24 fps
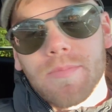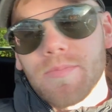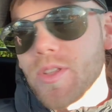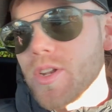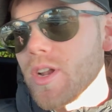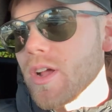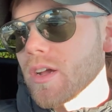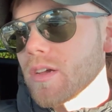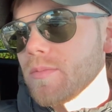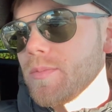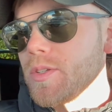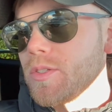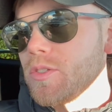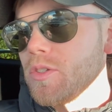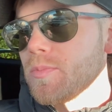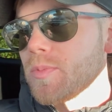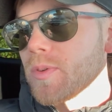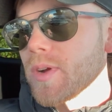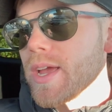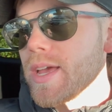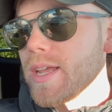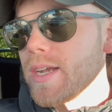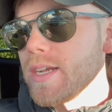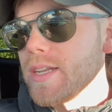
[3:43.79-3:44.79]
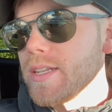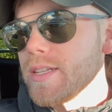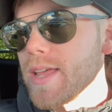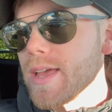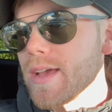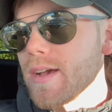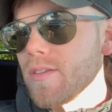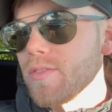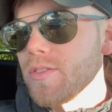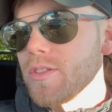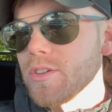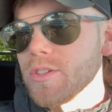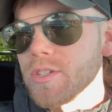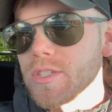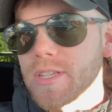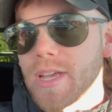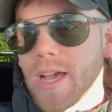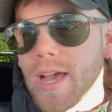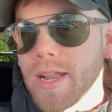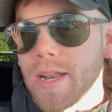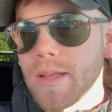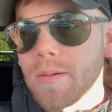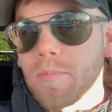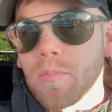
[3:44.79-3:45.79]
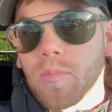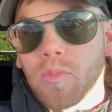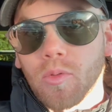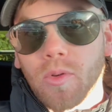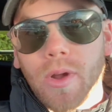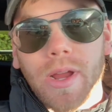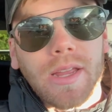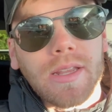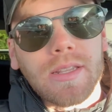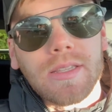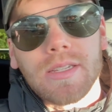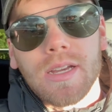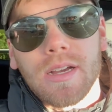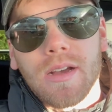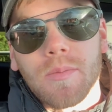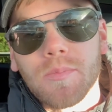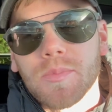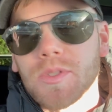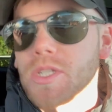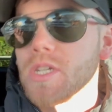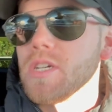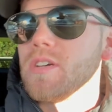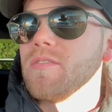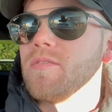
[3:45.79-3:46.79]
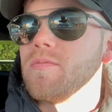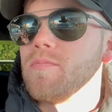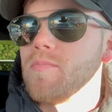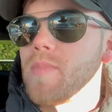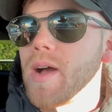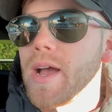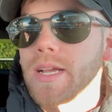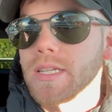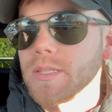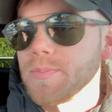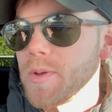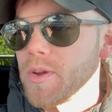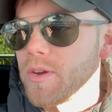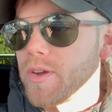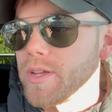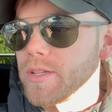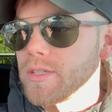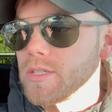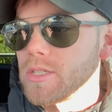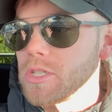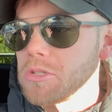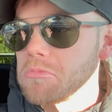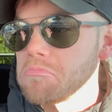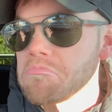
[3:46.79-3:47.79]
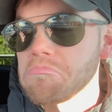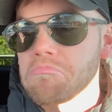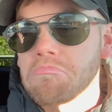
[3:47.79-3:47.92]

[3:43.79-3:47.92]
They're not gonna be super edited down. They're just kind of brain dumps of my experience.